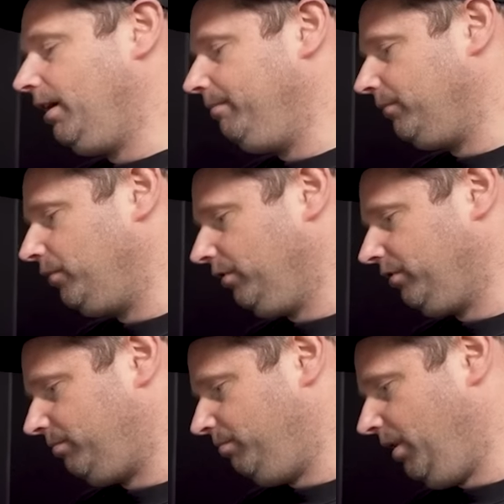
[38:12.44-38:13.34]

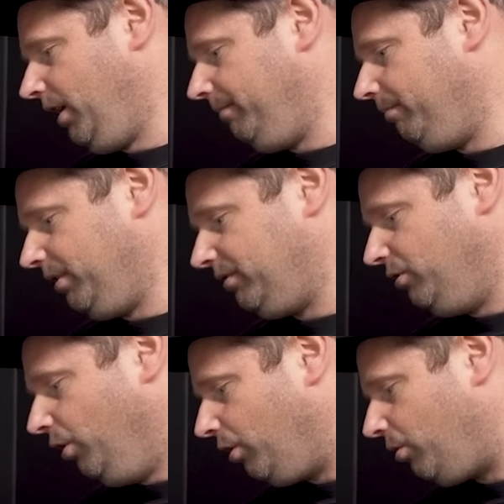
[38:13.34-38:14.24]
But it's
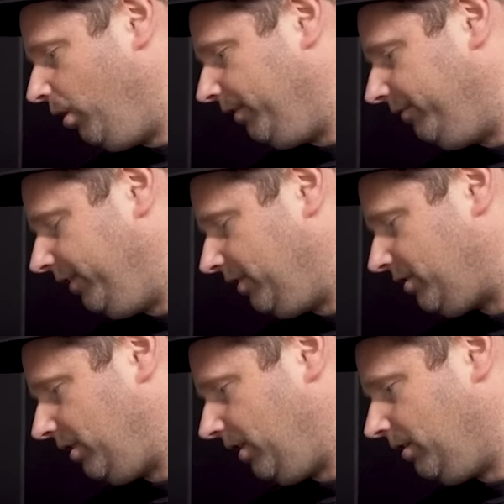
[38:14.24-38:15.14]
not quite finished yet.